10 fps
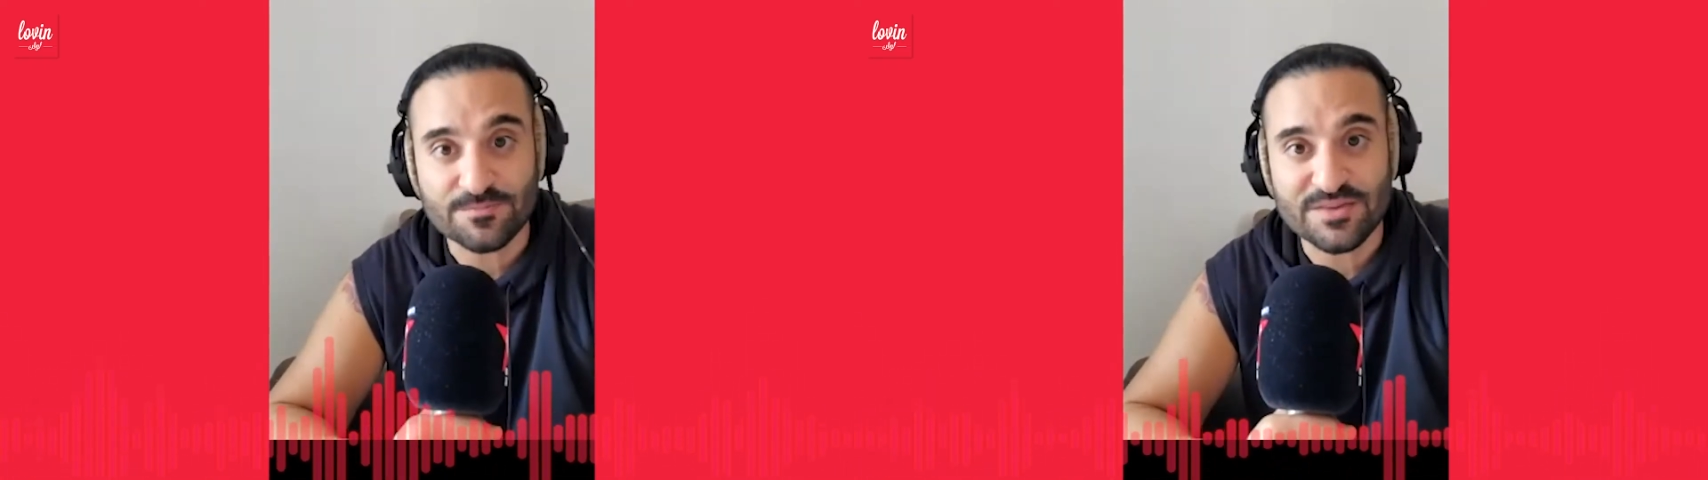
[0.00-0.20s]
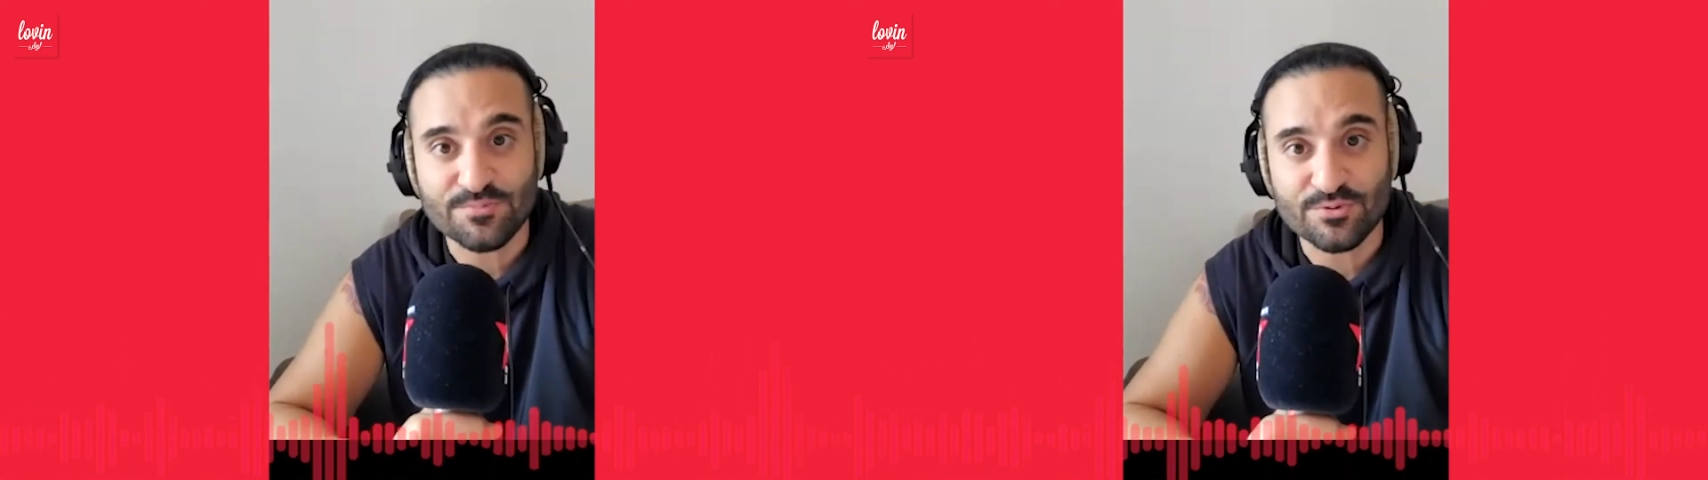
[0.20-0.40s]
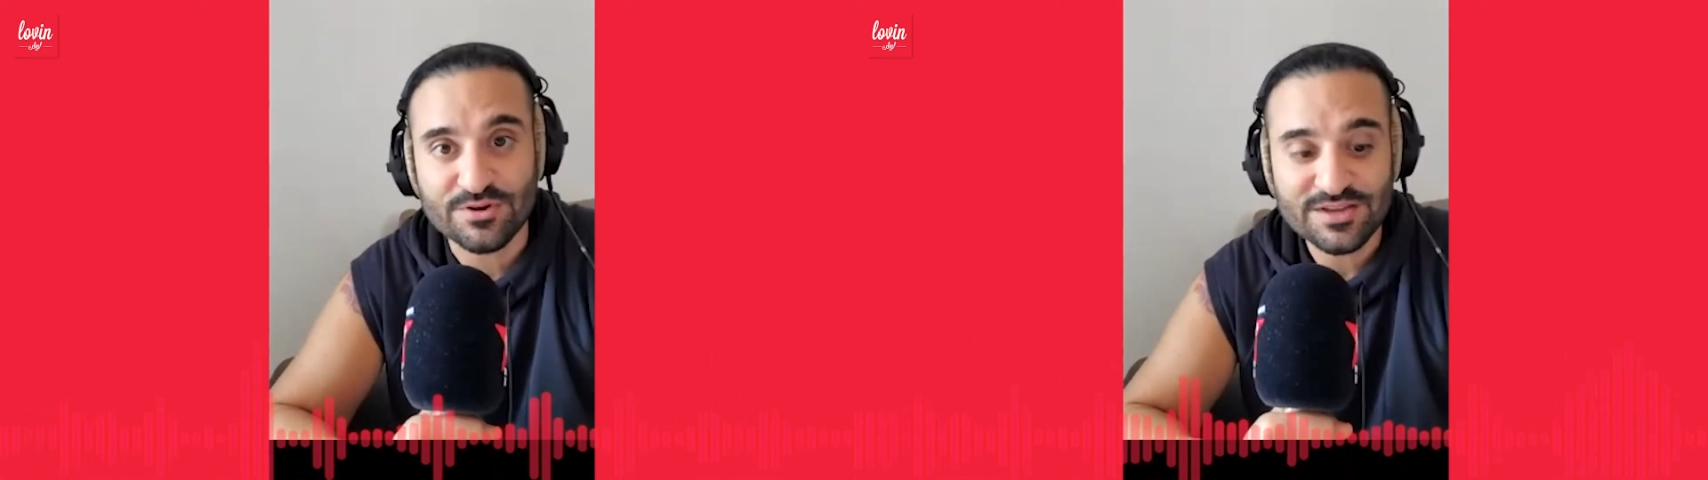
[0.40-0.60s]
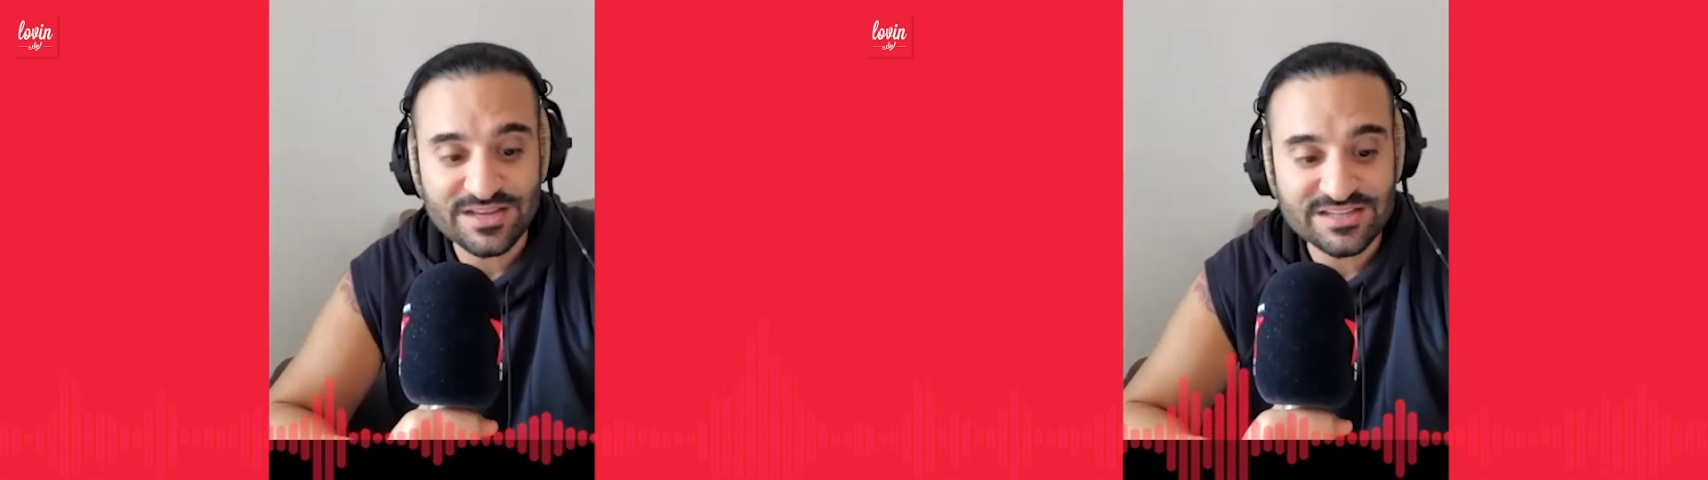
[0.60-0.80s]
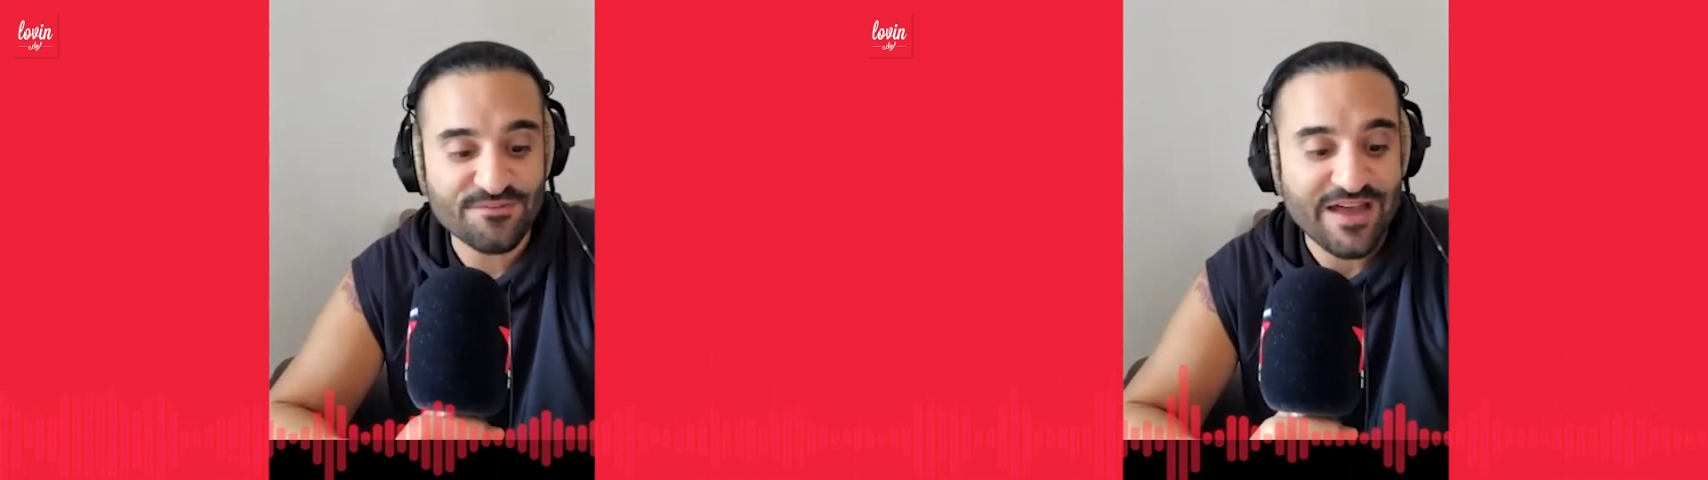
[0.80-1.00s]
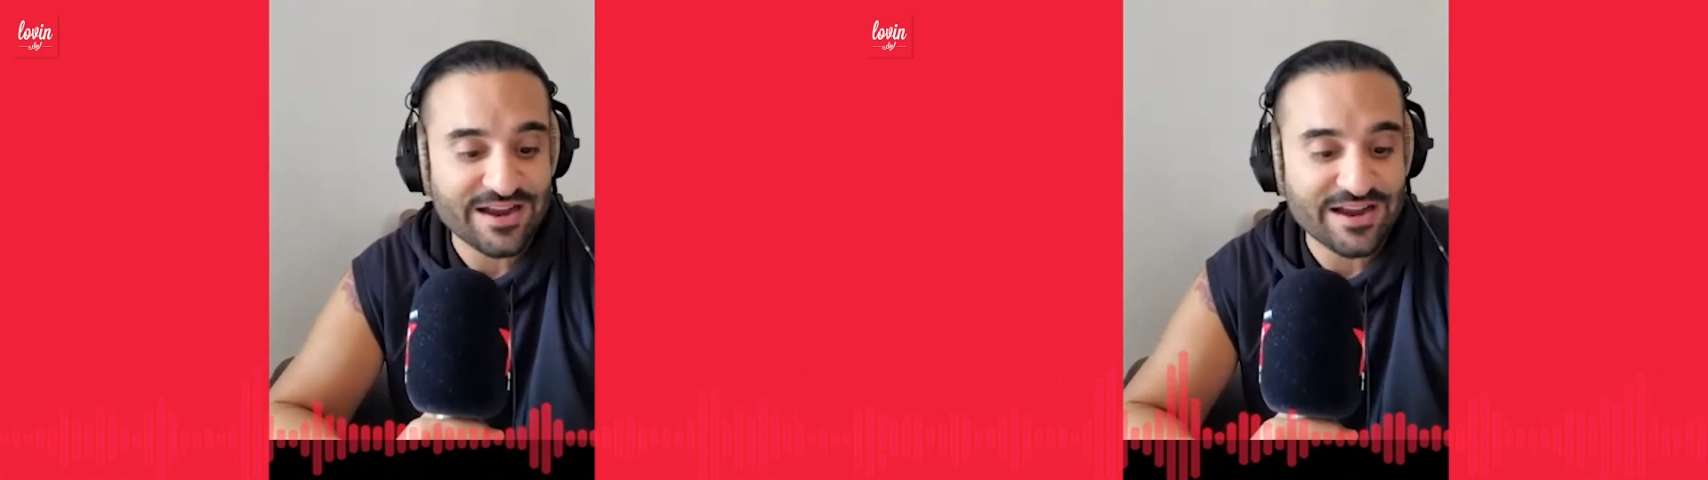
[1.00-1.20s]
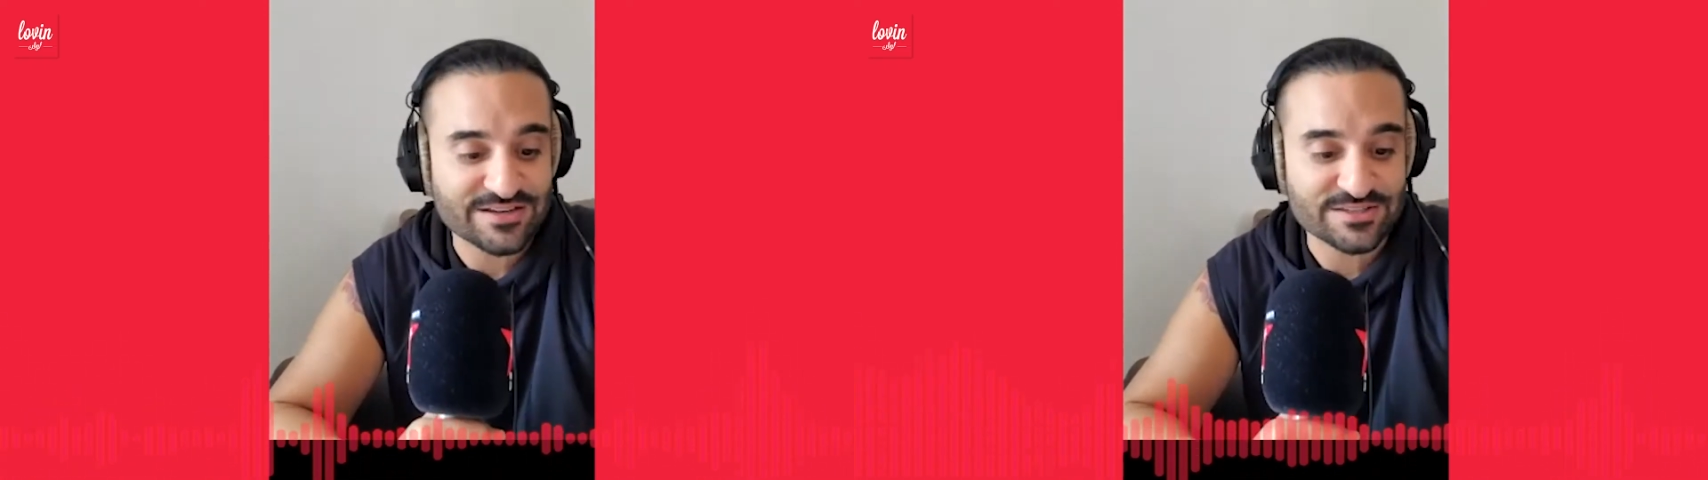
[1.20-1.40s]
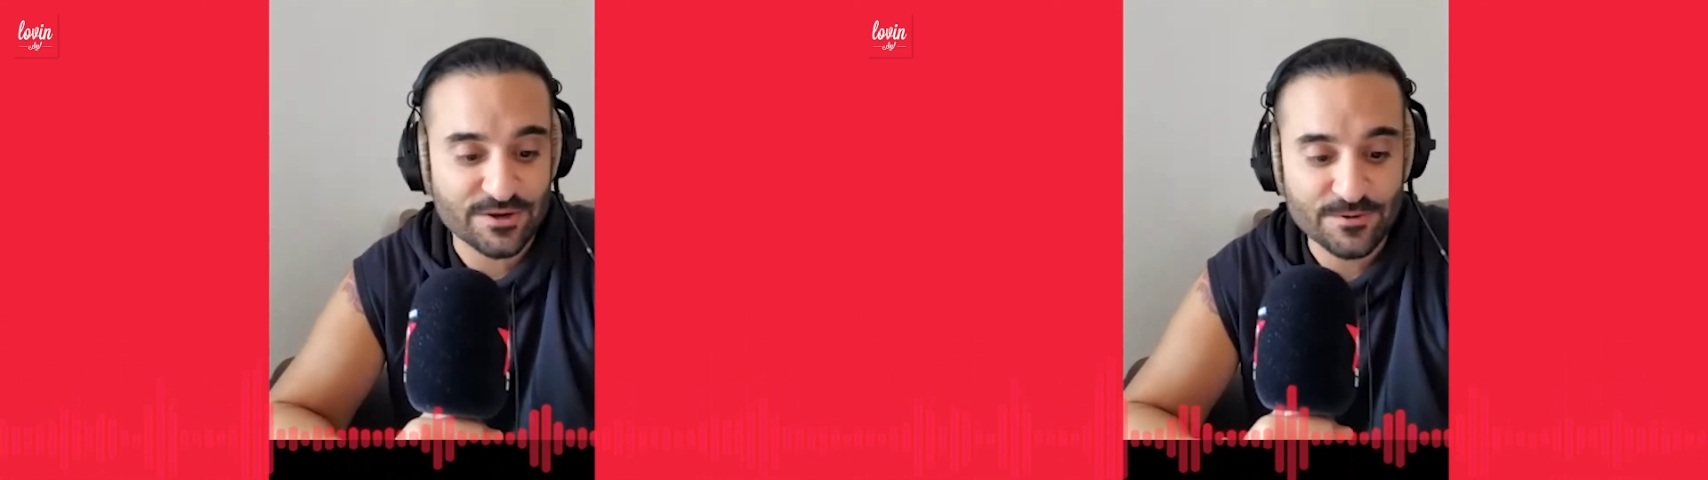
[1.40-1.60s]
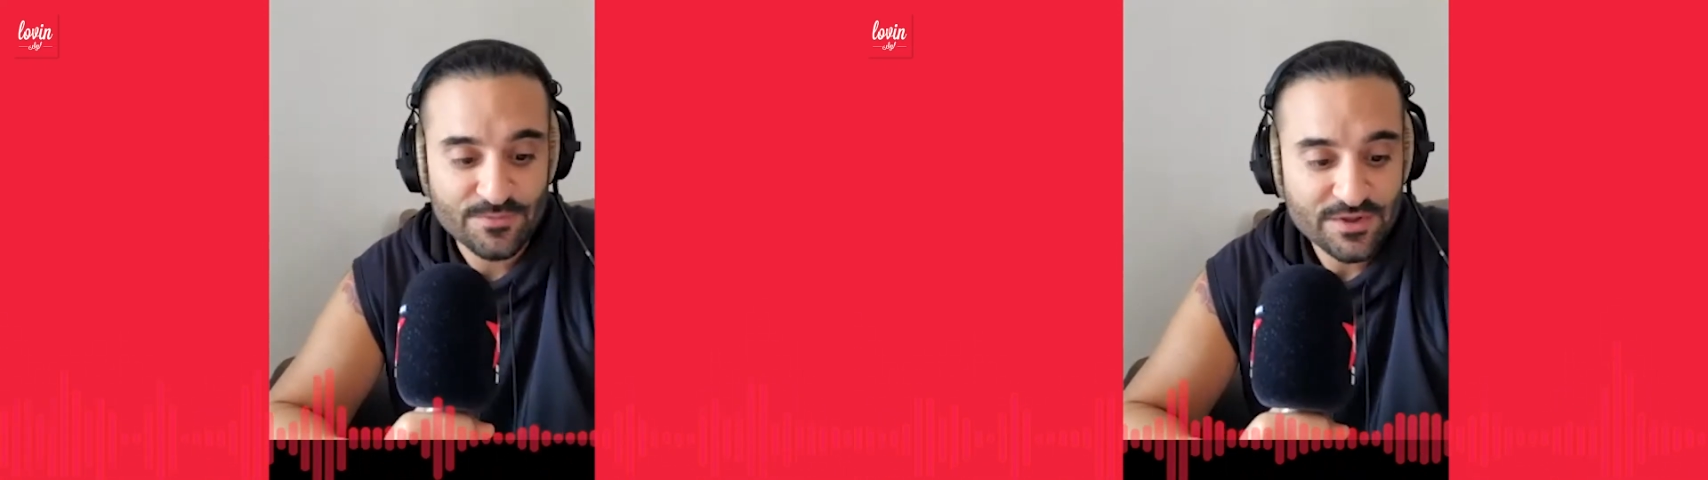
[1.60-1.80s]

people it's facts so